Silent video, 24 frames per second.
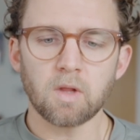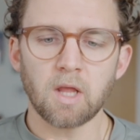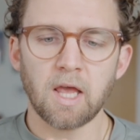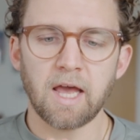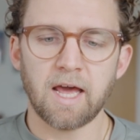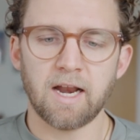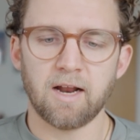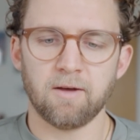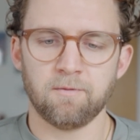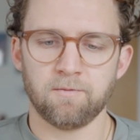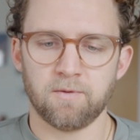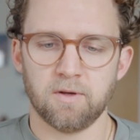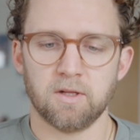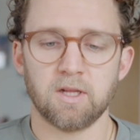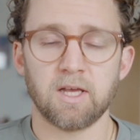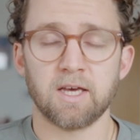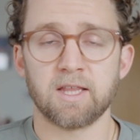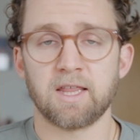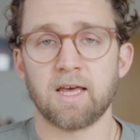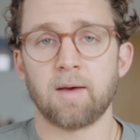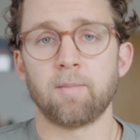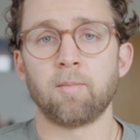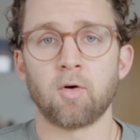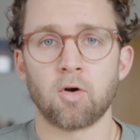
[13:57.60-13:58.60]
And I feel like
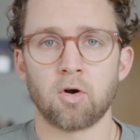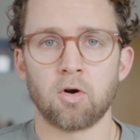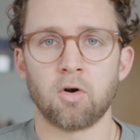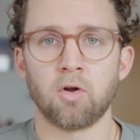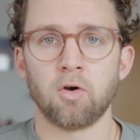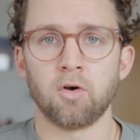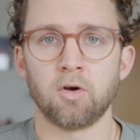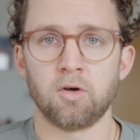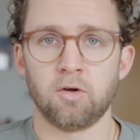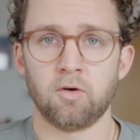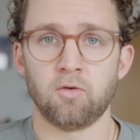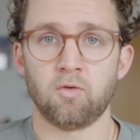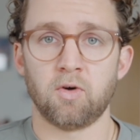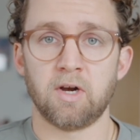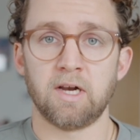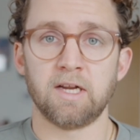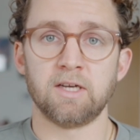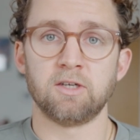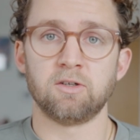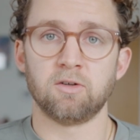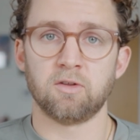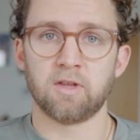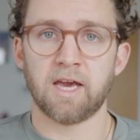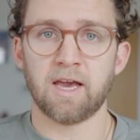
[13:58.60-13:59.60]
that monologue can really
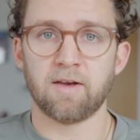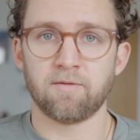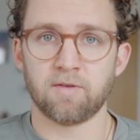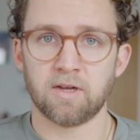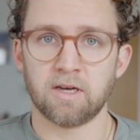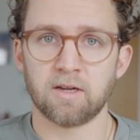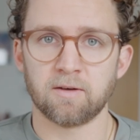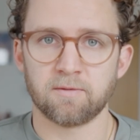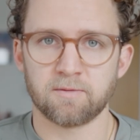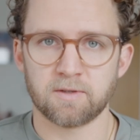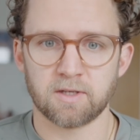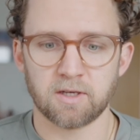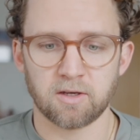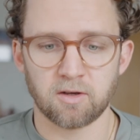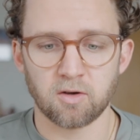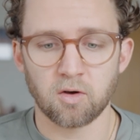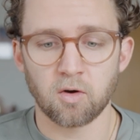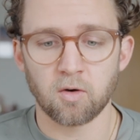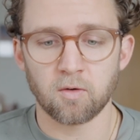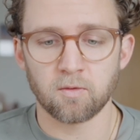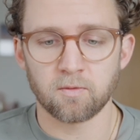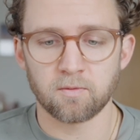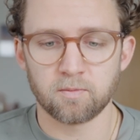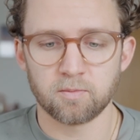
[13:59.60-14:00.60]
do the heavy lifting
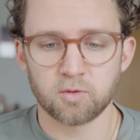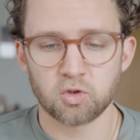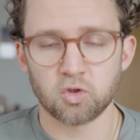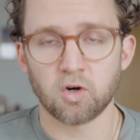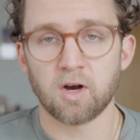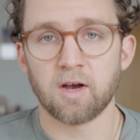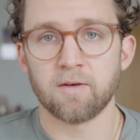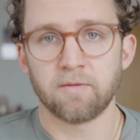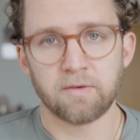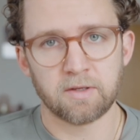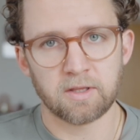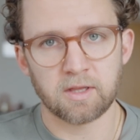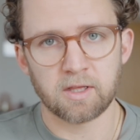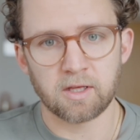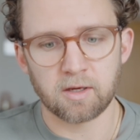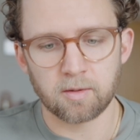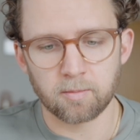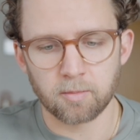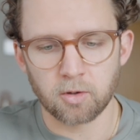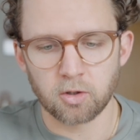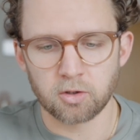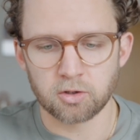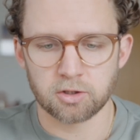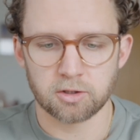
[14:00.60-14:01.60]
of driving the
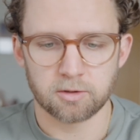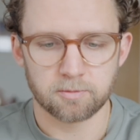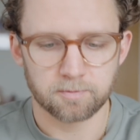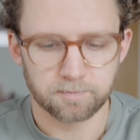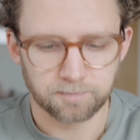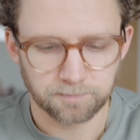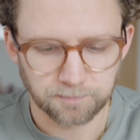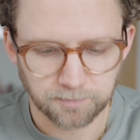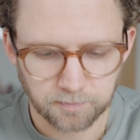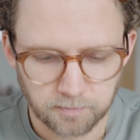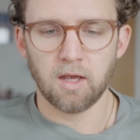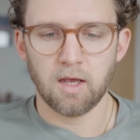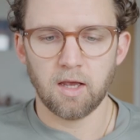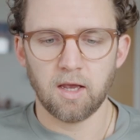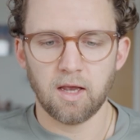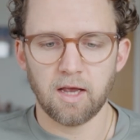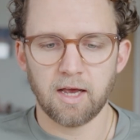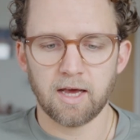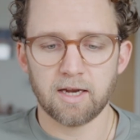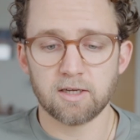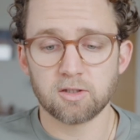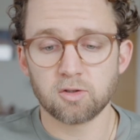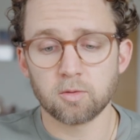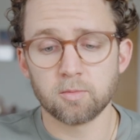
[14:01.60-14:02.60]
emotion.
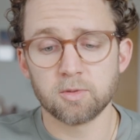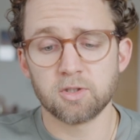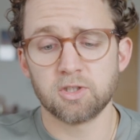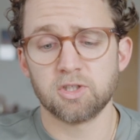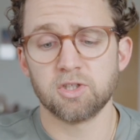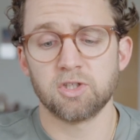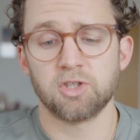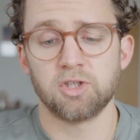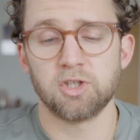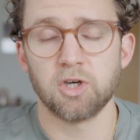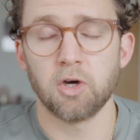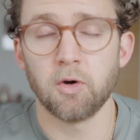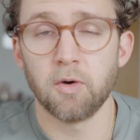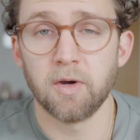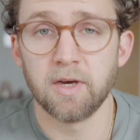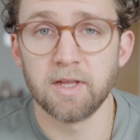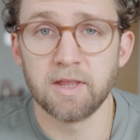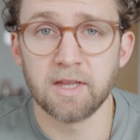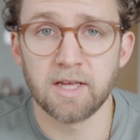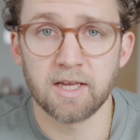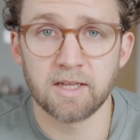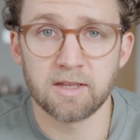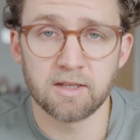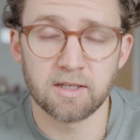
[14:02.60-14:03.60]
And it's almost just showing
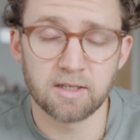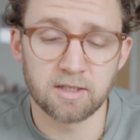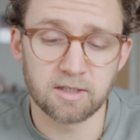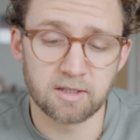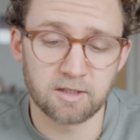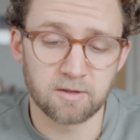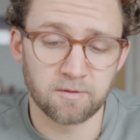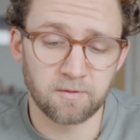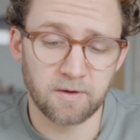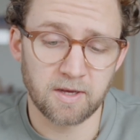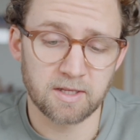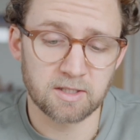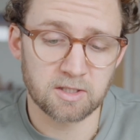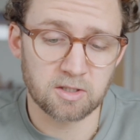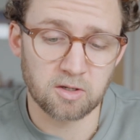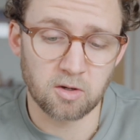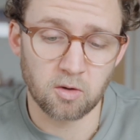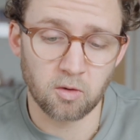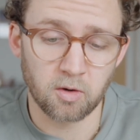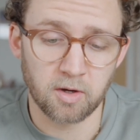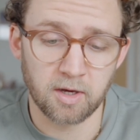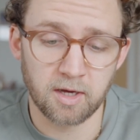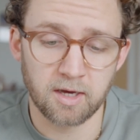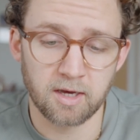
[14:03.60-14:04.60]
that the defense
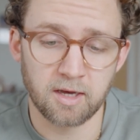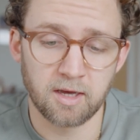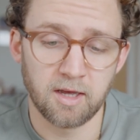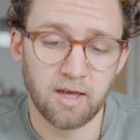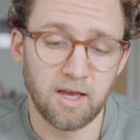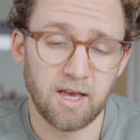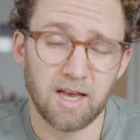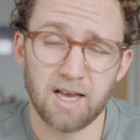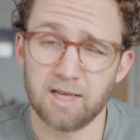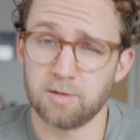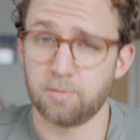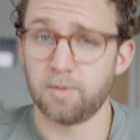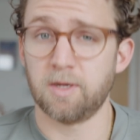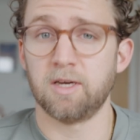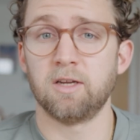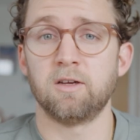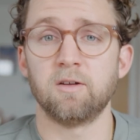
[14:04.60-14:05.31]
lawyer has been